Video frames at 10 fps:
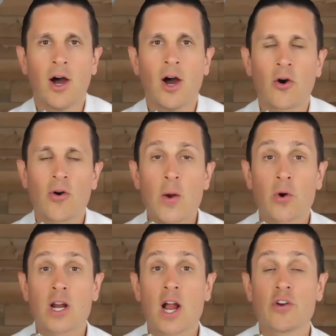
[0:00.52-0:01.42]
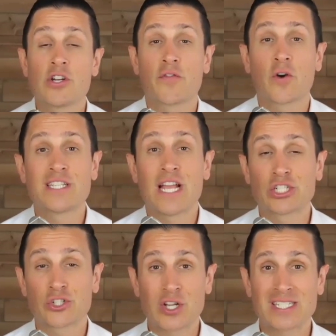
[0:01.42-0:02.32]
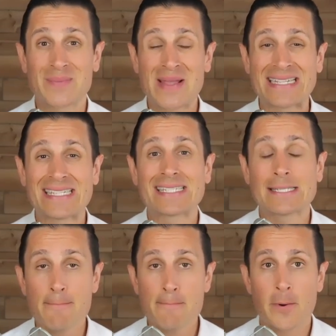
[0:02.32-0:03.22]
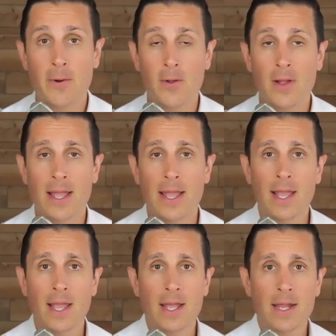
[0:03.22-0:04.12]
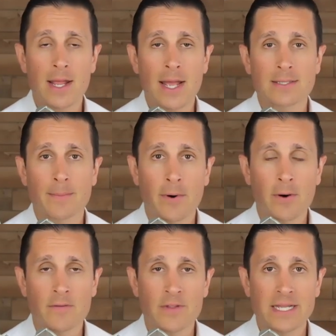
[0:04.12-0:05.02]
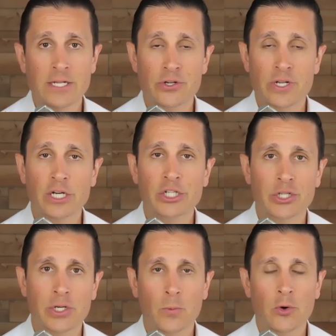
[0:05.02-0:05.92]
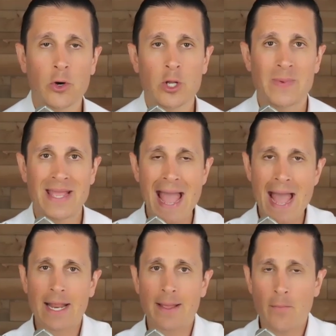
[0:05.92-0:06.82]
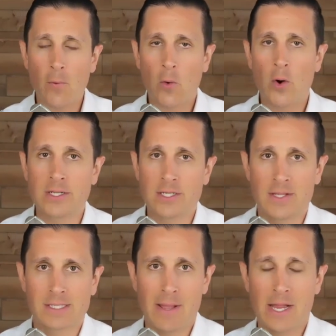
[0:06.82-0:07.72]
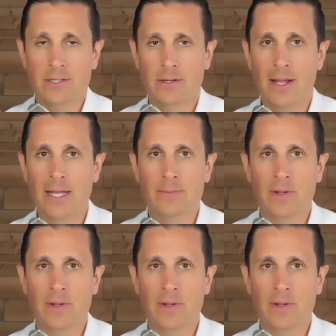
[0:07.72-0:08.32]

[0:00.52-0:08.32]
All right, we're covering deferred sales trust made simple. And as a part of this introduction, we're going to be adding more into this masterclass.